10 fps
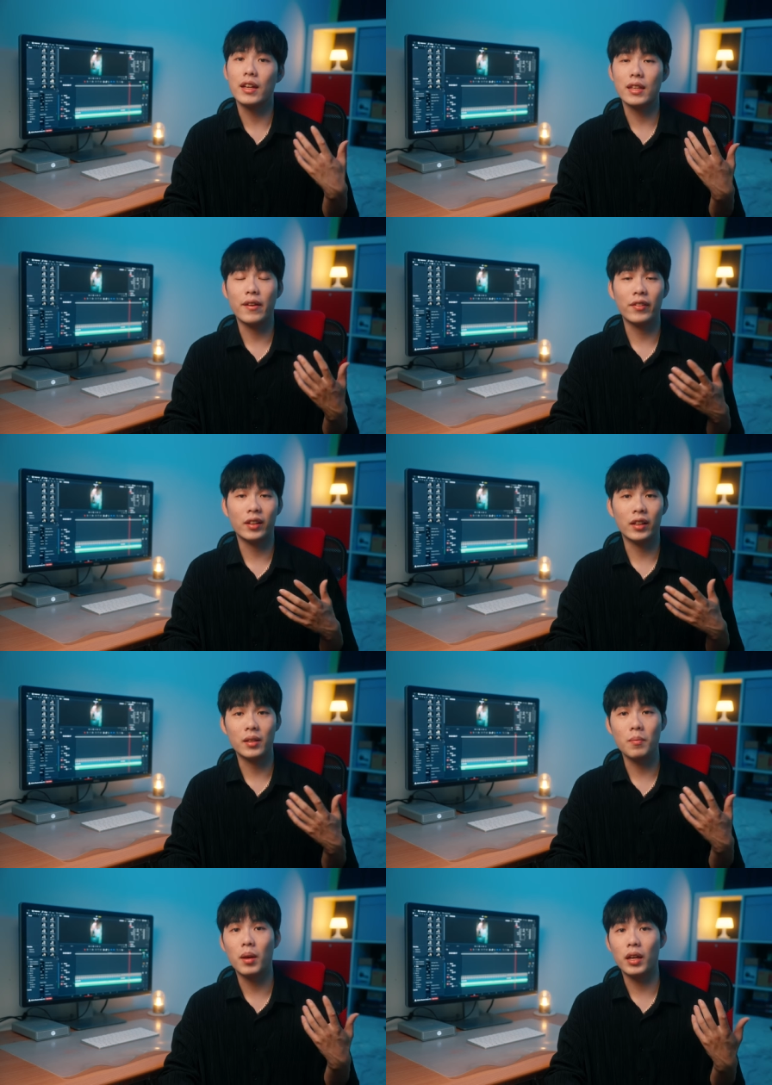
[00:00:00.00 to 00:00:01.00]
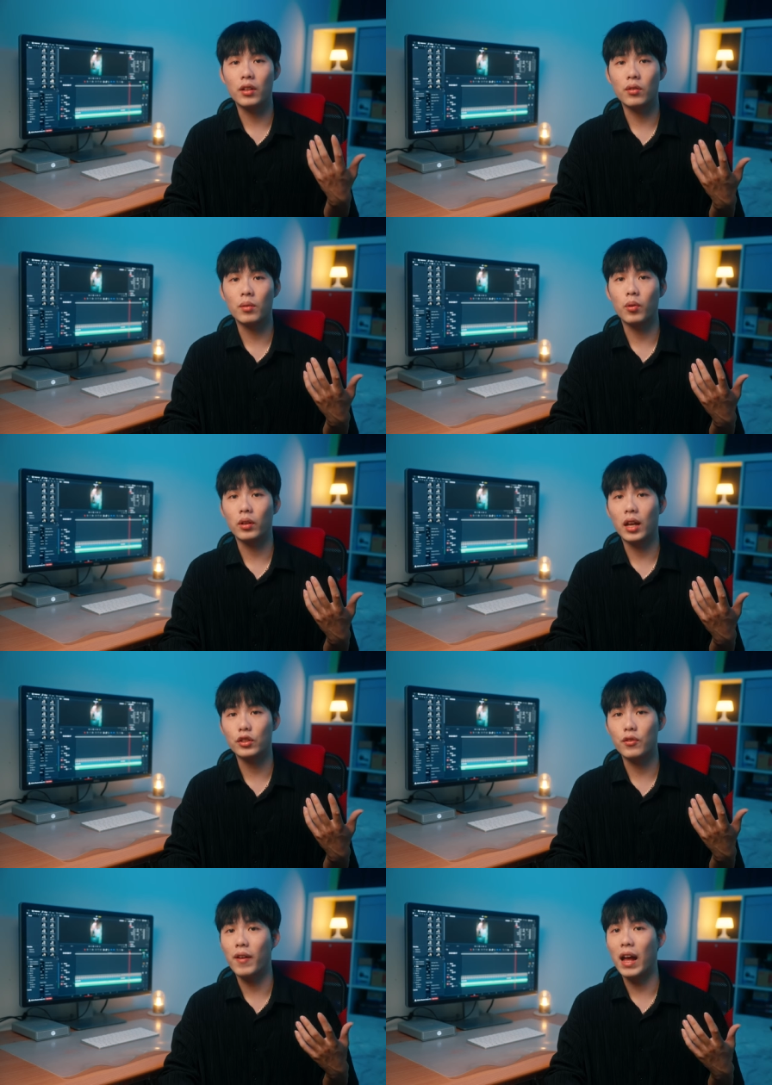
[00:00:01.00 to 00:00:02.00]
can definitely make your
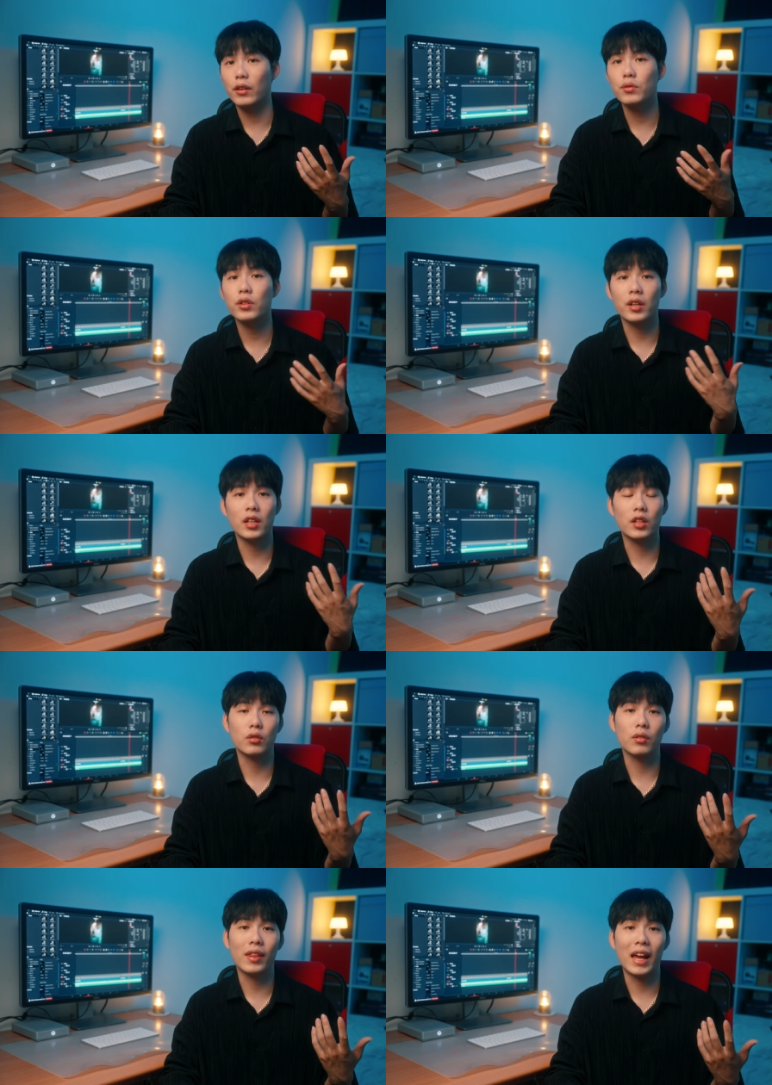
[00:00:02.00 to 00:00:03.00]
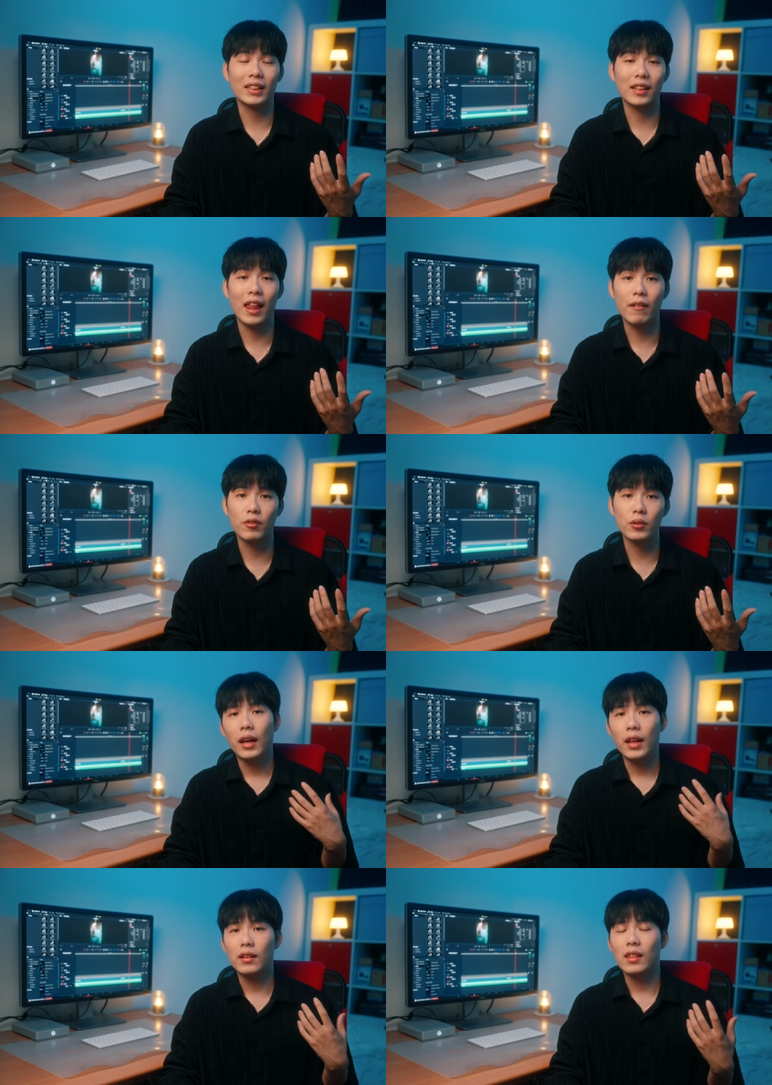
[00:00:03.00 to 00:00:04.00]
production value turn into the next level.
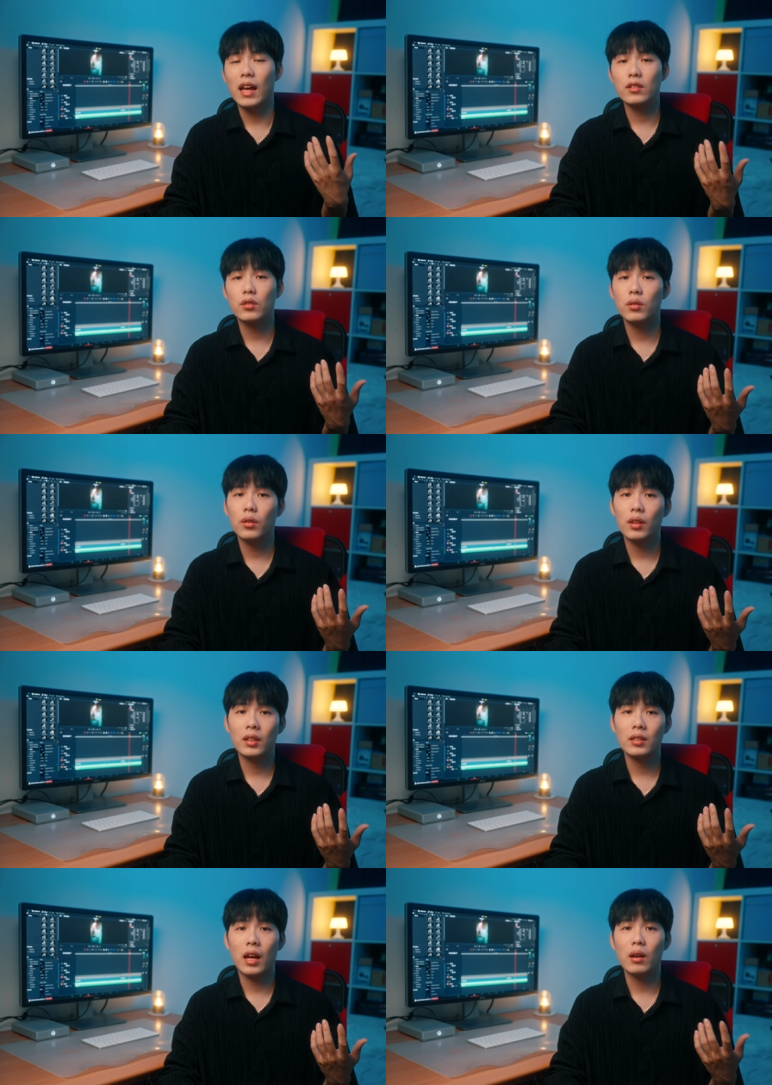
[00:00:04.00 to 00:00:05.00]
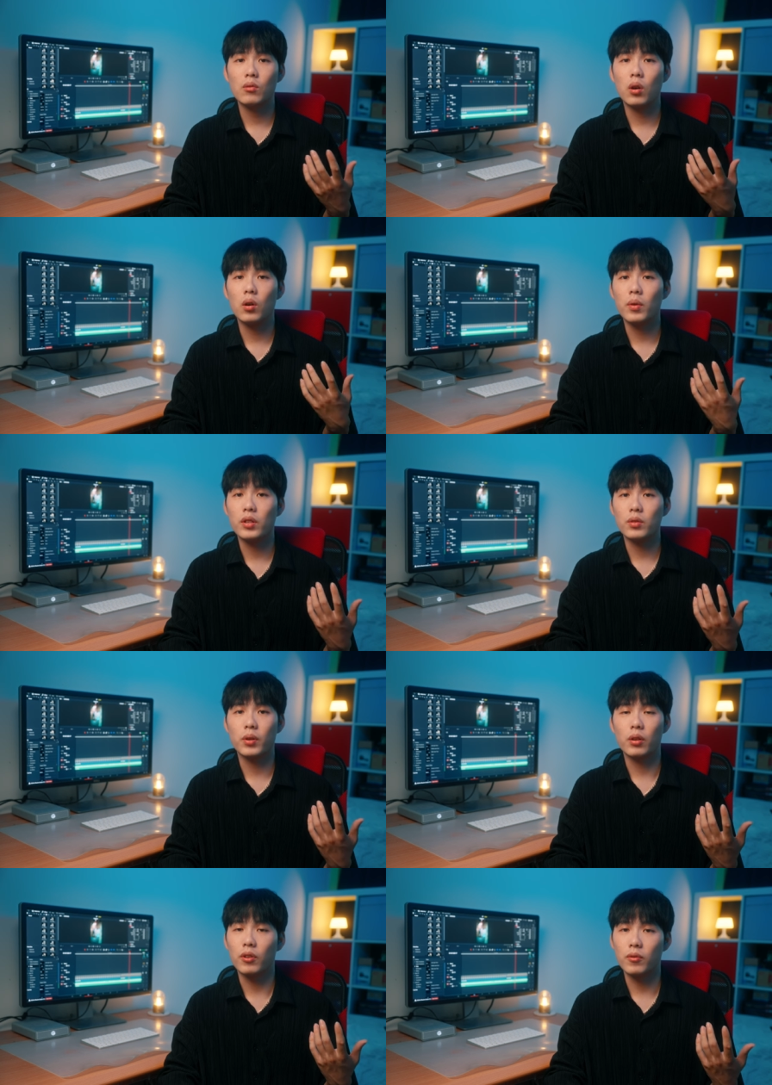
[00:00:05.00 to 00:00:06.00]
And the last two things I will always
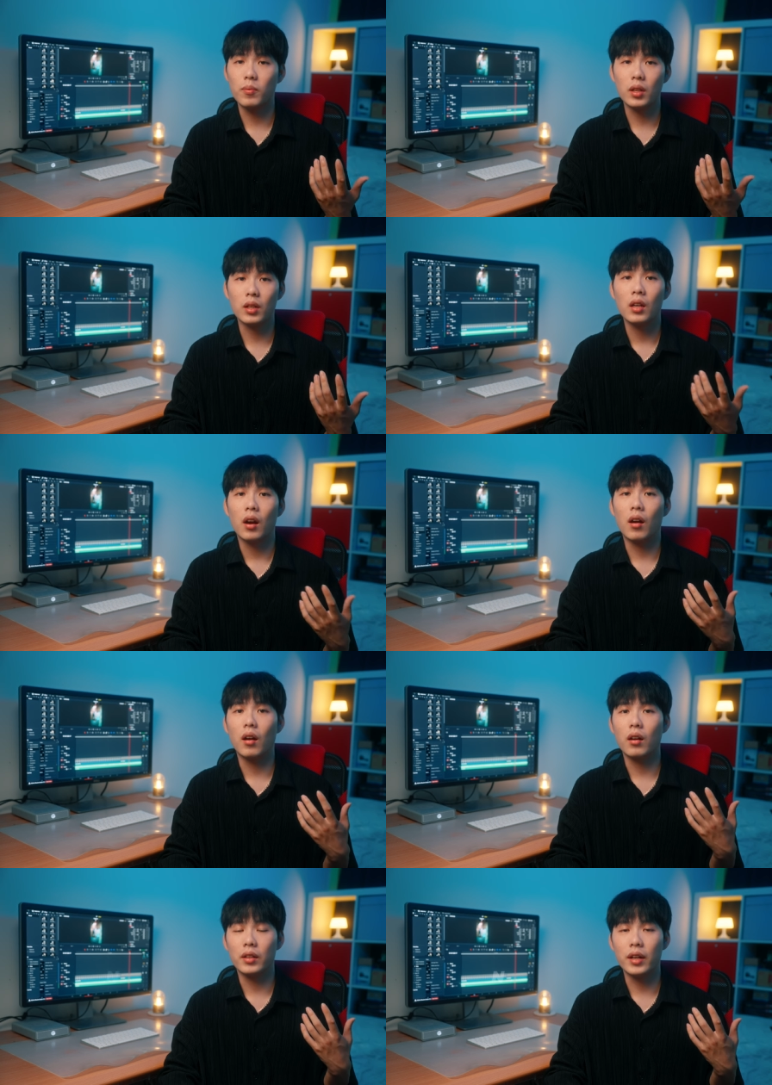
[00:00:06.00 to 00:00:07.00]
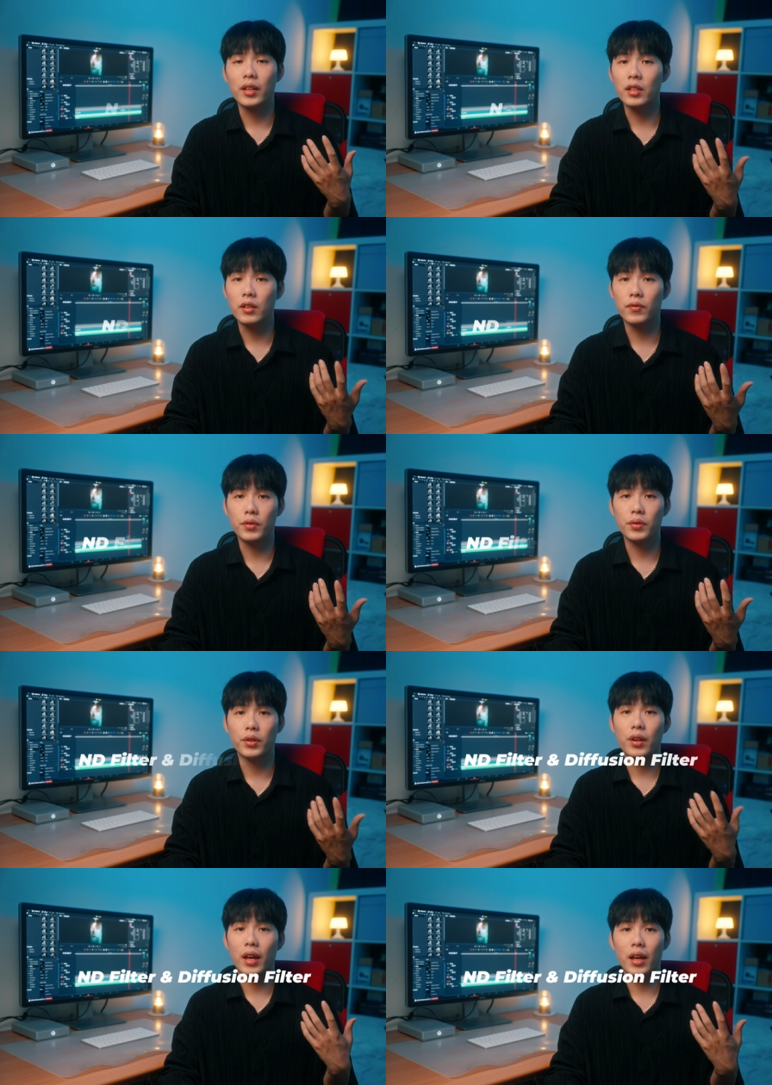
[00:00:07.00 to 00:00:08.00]
bring with me are the ND
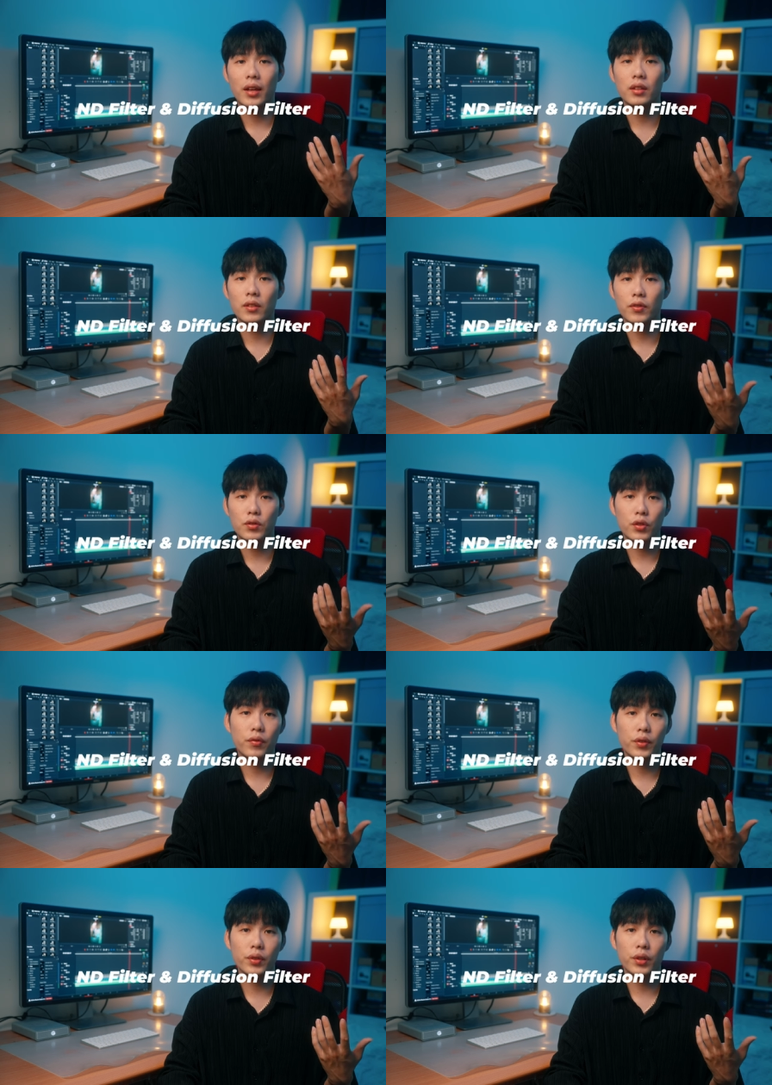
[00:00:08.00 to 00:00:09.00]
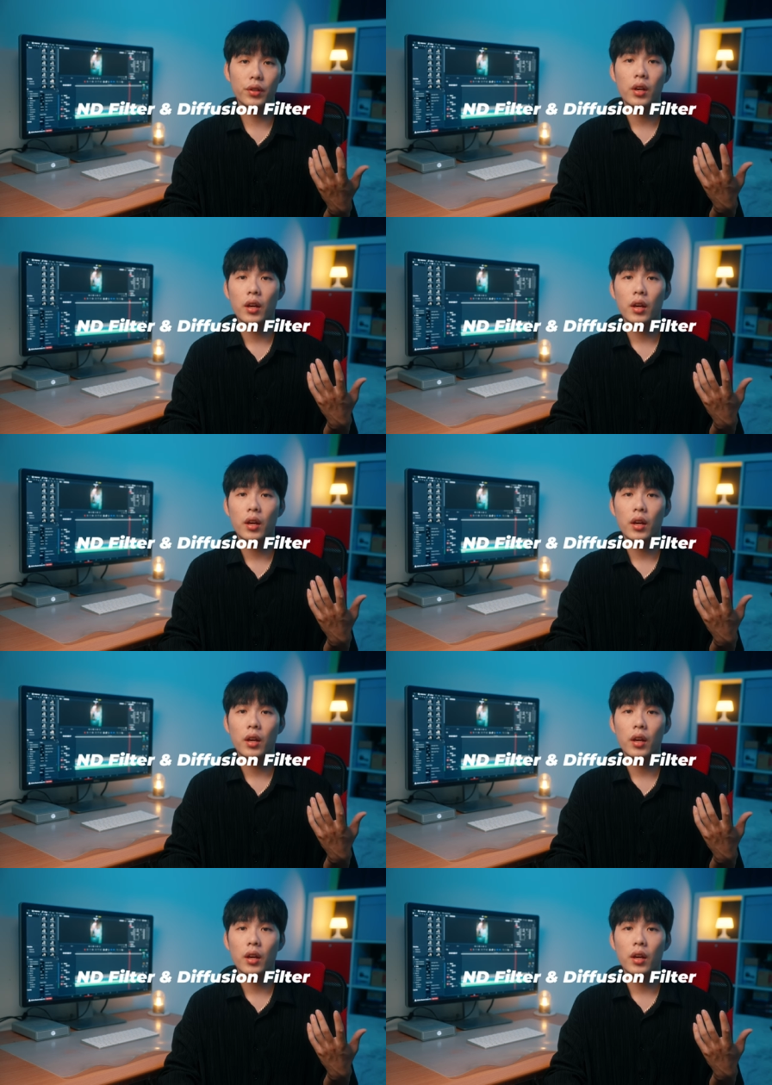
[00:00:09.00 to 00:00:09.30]
filter and diffusion filter.